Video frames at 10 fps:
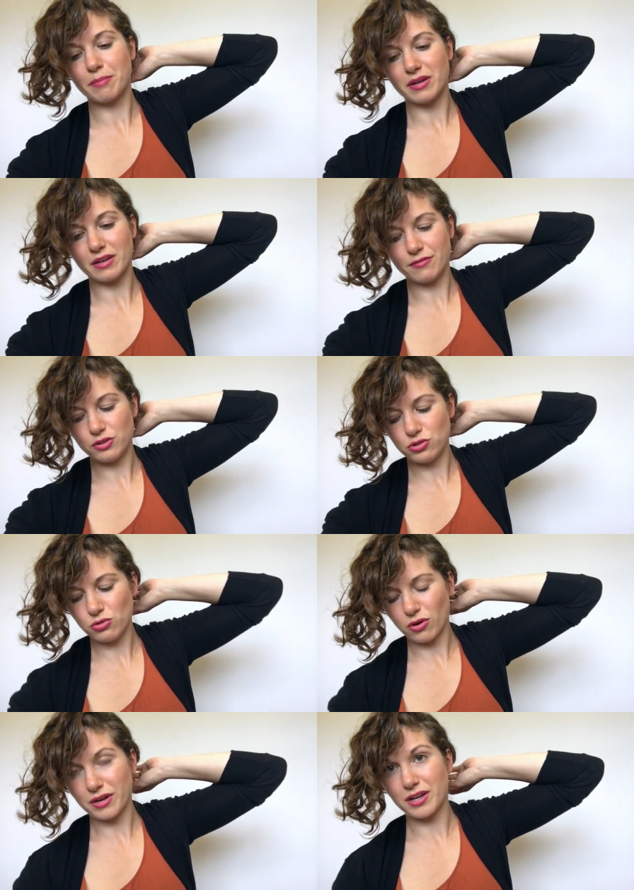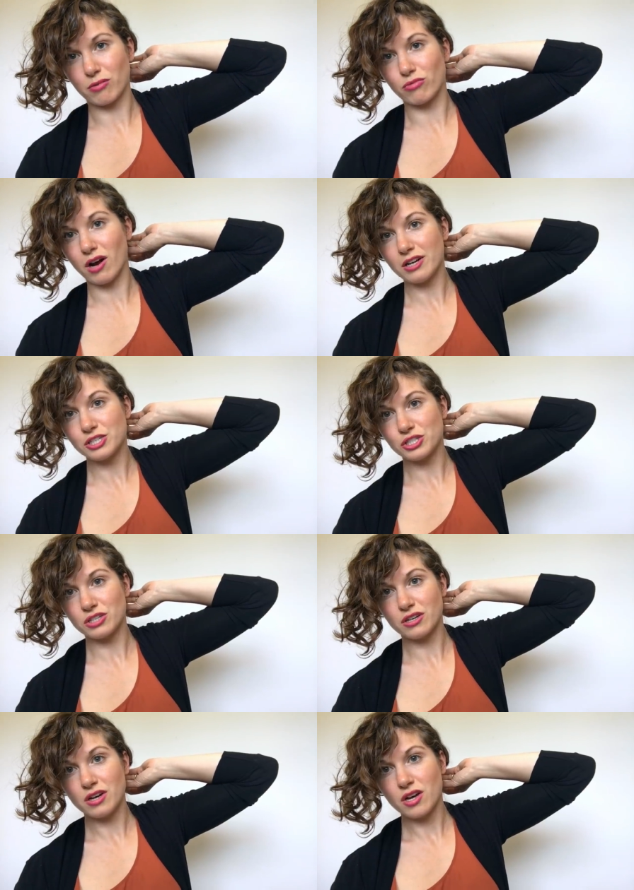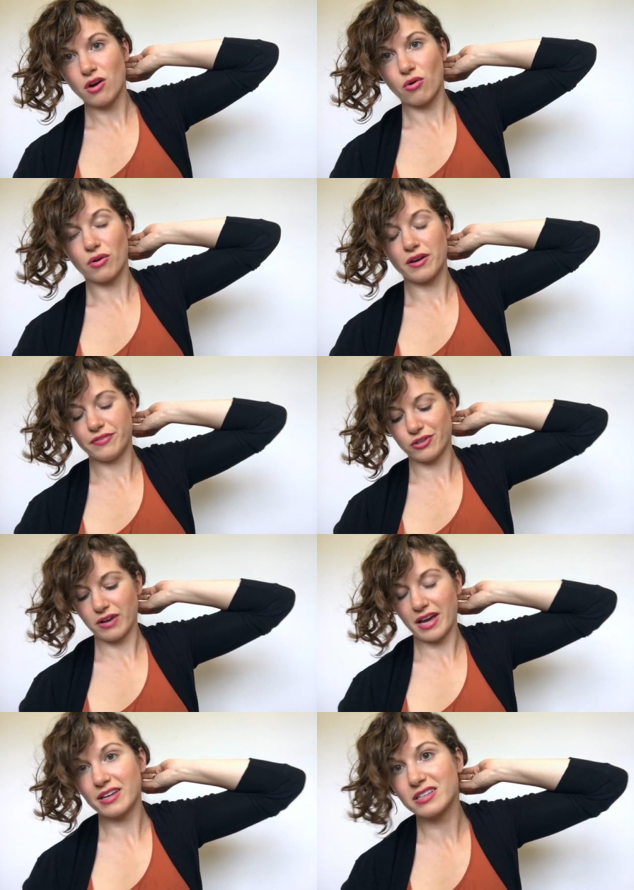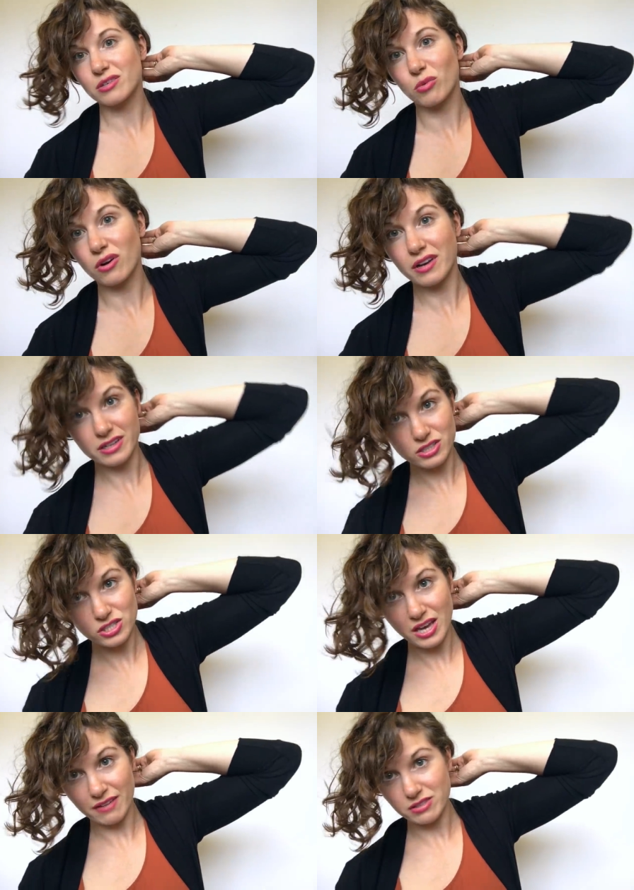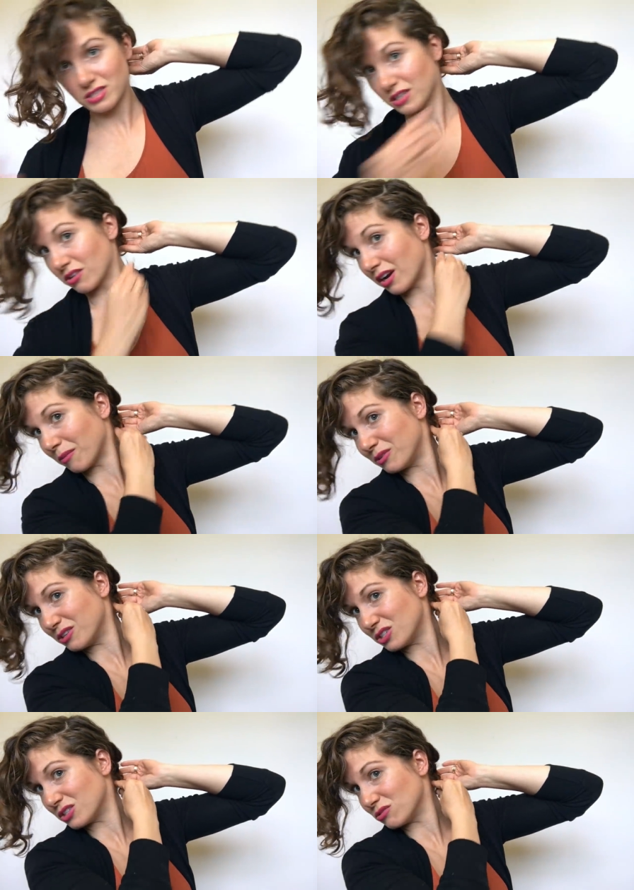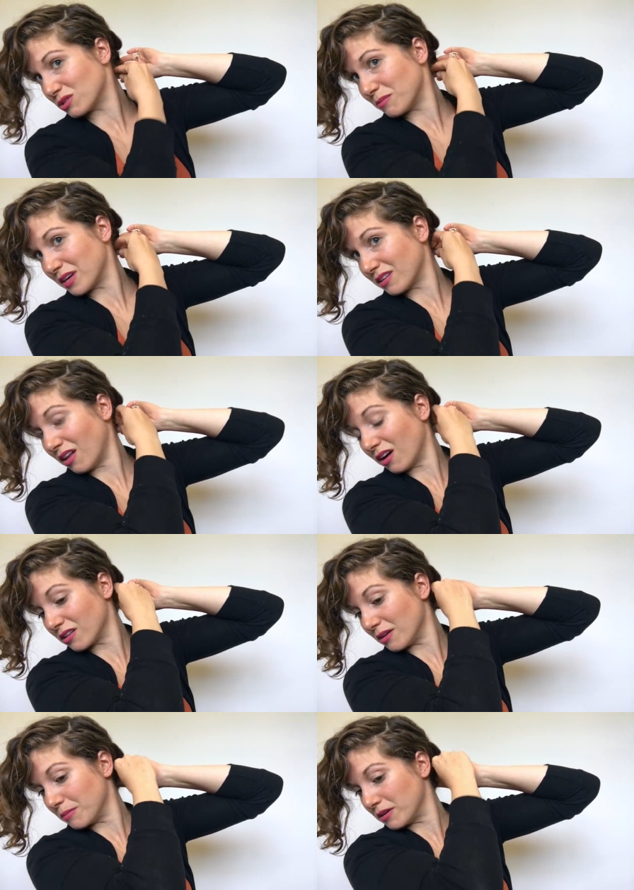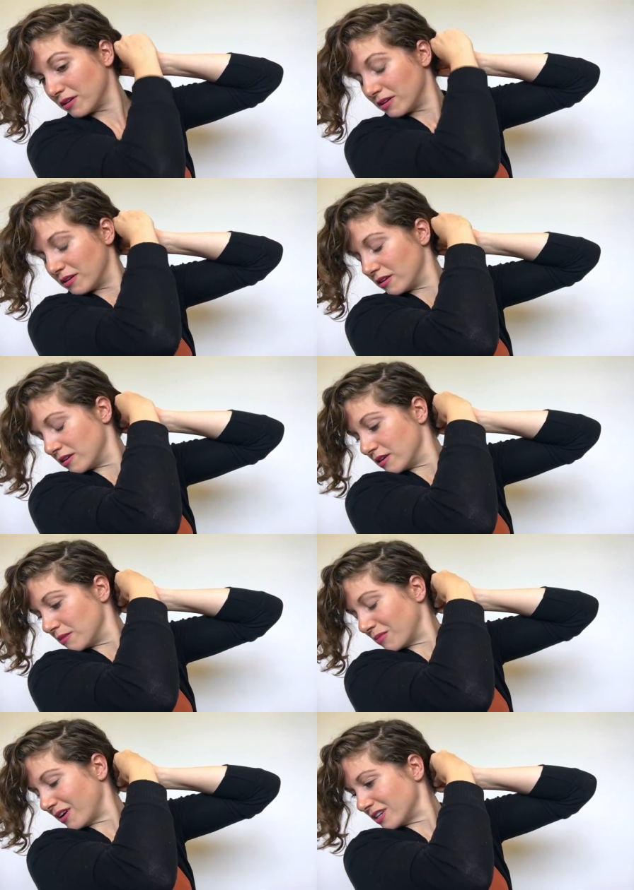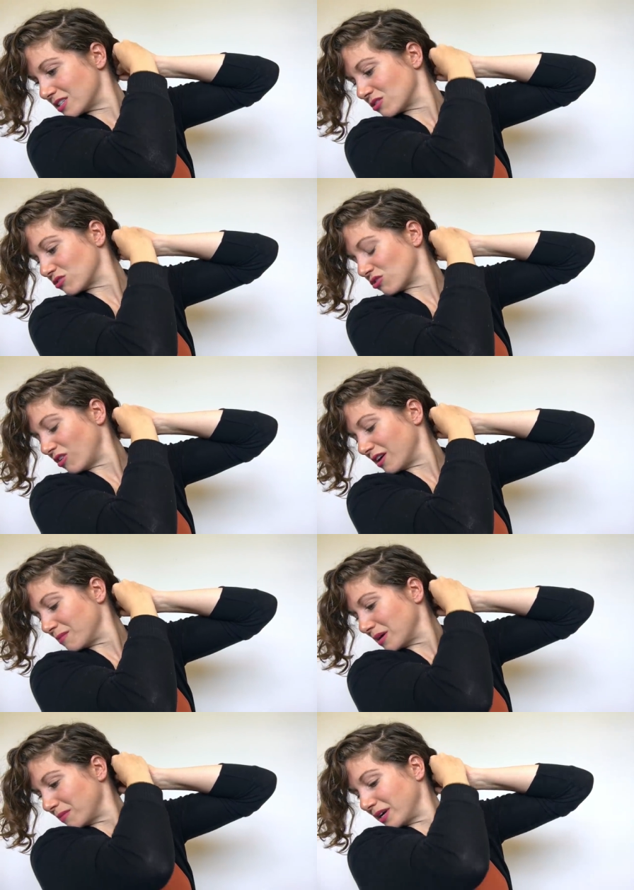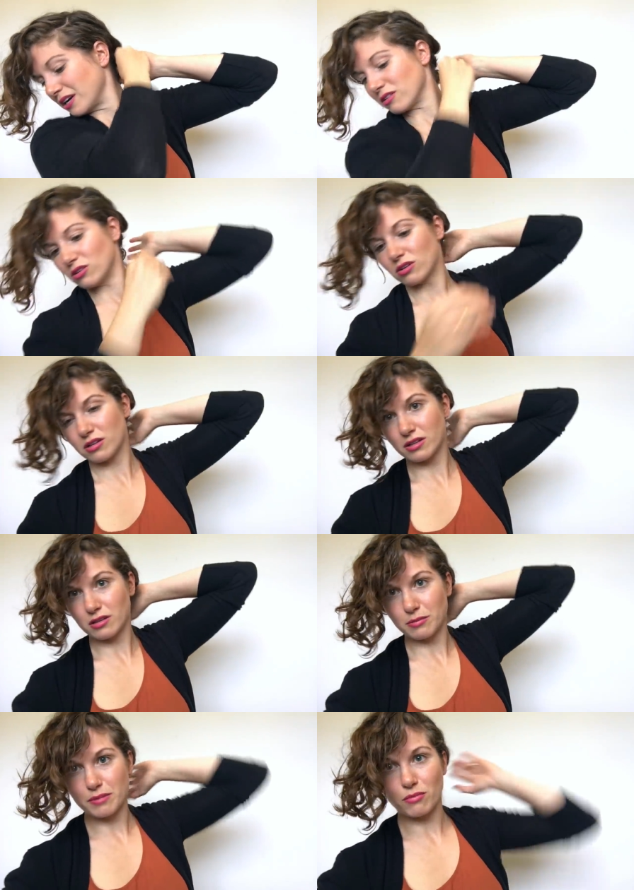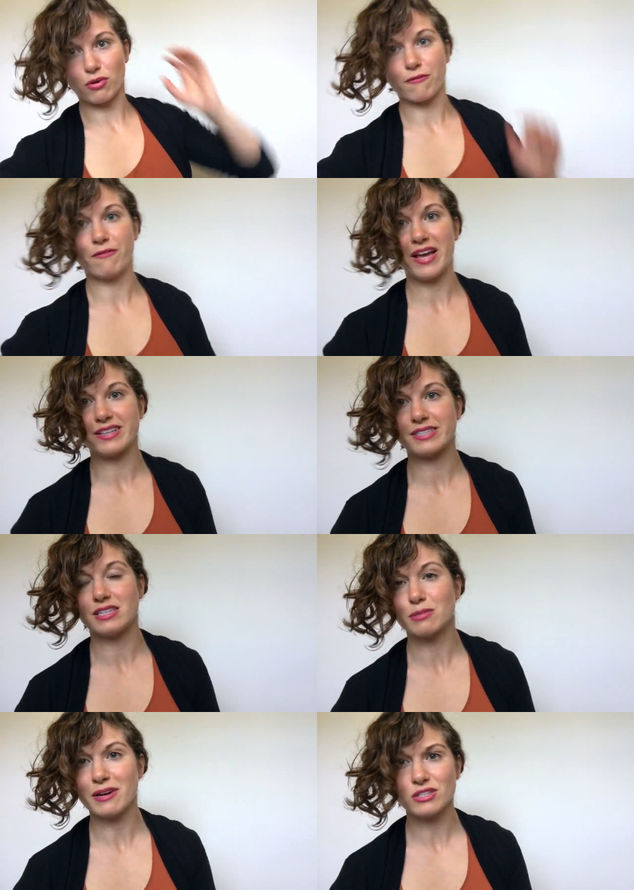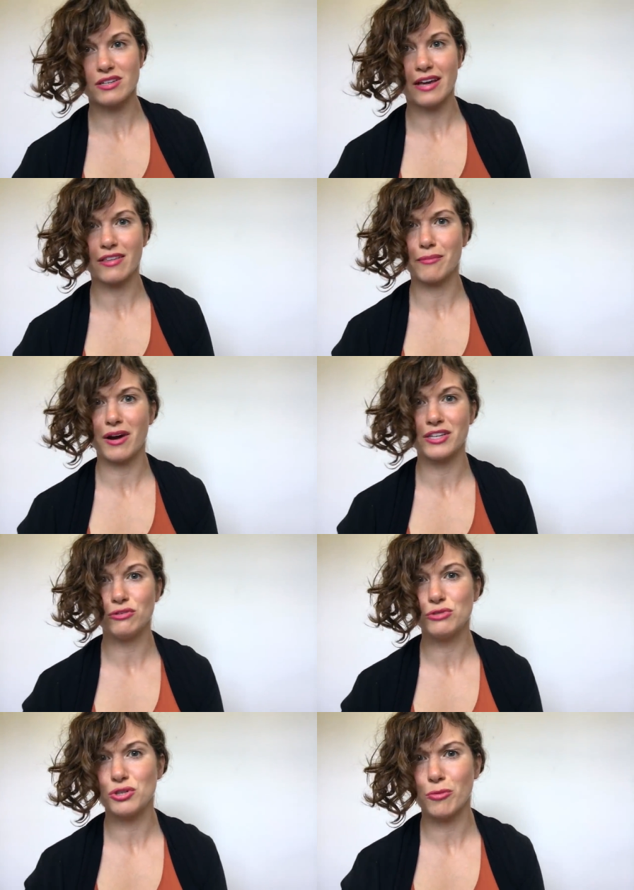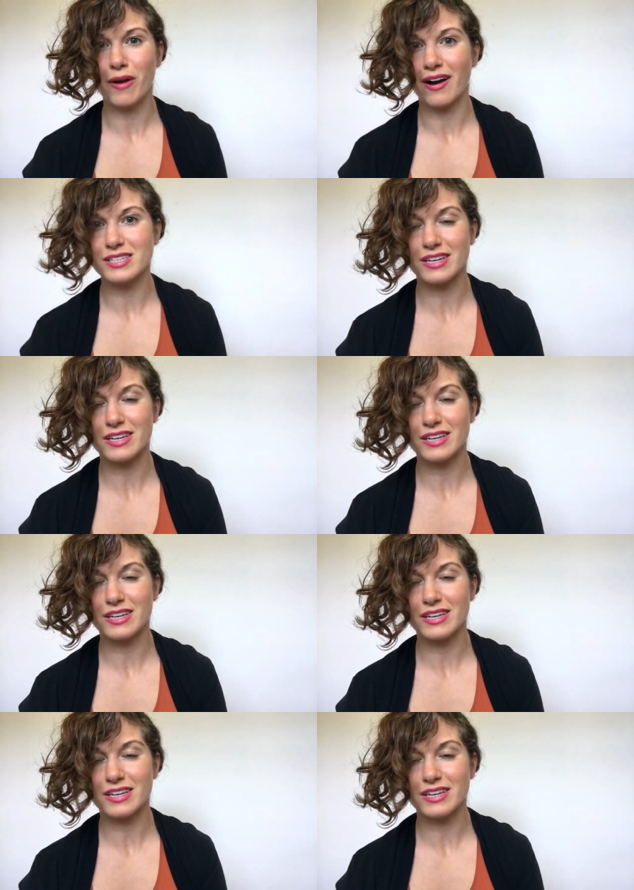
But if you are in a rush or if you're heading into work and you just have to stick your hair up, you could just use a big claw clip. But I just try to make my hair look a little bit more fancy. Especially now that I'm on YouTube, guys.